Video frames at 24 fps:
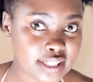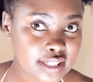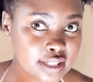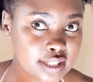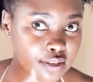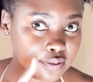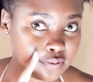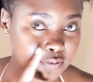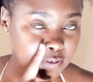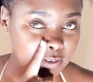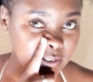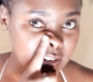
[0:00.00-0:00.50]
are
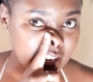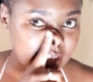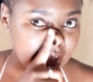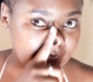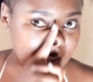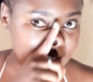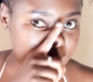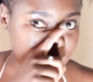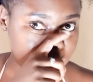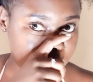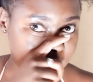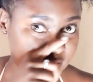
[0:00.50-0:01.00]
the 4
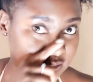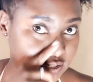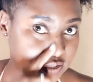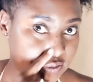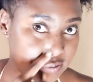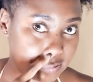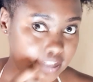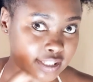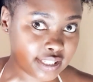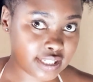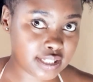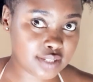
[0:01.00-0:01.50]
lines. After
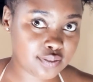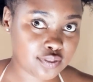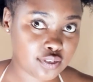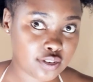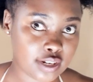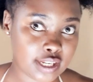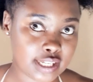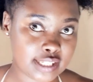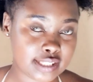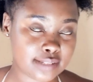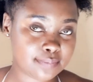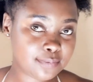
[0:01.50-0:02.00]
doing these 4
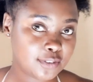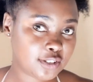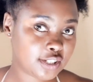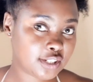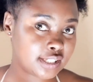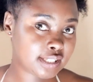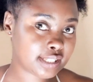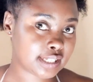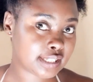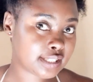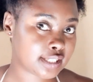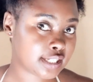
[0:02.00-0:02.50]
lines, I'm gonna
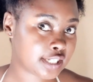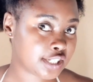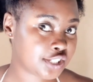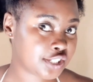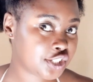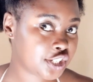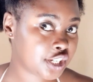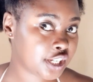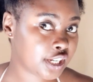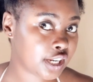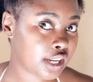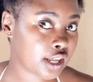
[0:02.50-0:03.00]
start
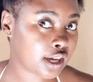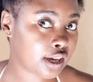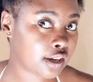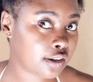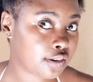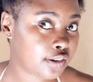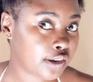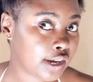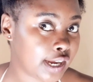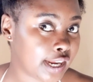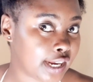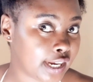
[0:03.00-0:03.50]
sectioning
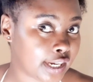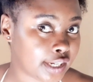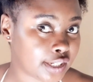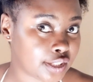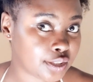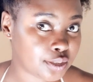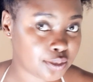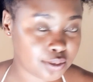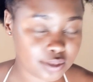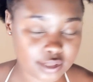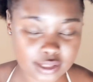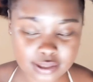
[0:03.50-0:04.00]
now
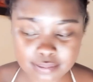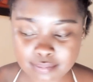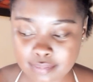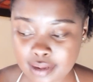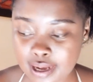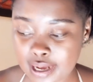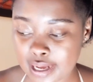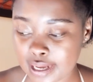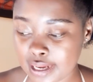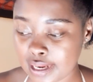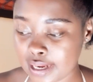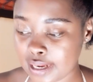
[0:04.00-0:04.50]
and using
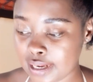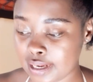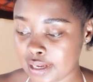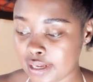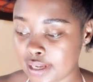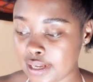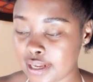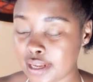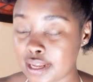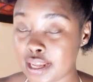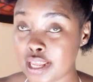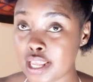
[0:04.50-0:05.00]
my
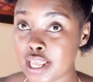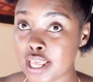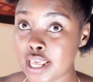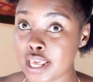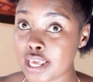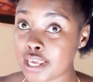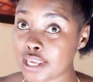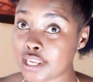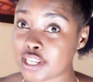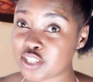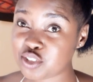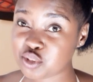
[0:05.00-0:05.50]

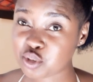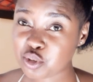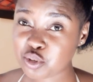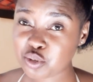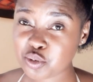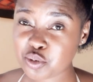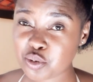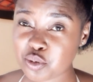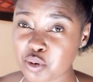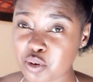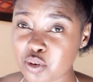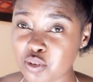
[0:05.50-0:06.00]
edge
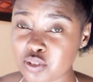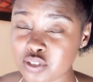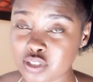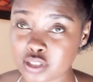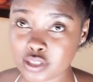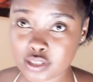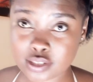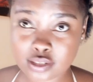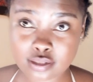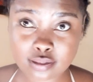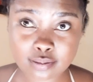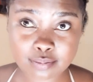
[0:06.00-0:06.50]
control
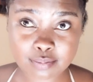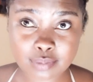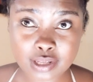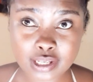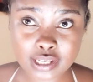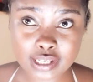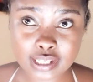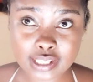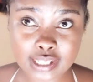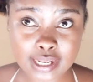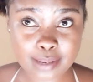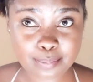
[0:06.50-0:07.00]
just to
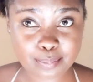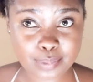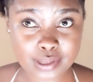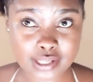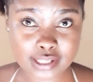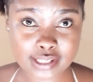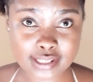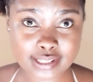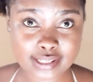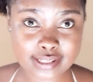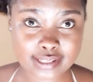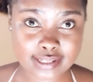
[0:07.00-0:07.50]
make it a
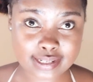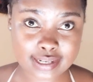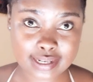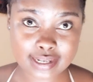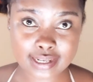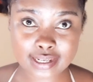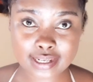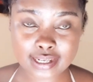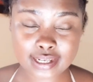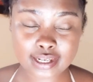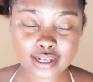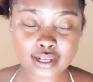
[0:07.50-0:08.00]
bit
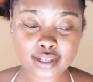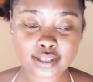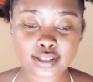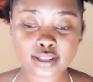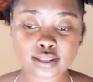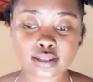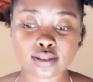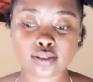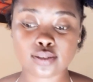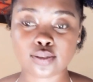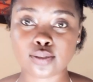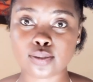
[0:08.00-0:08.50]
slick.
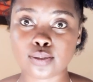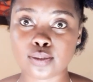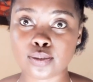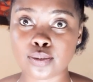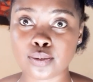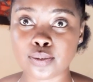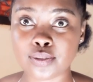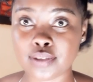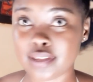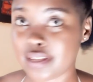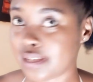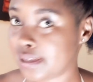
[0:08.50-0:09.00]

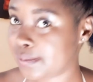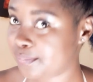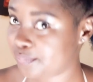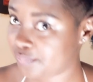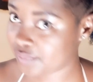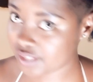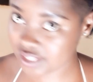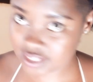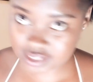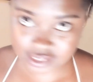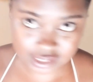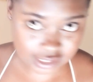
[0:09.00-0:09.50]
So yeah,
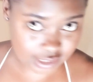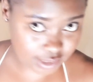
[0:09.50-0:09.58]
let's get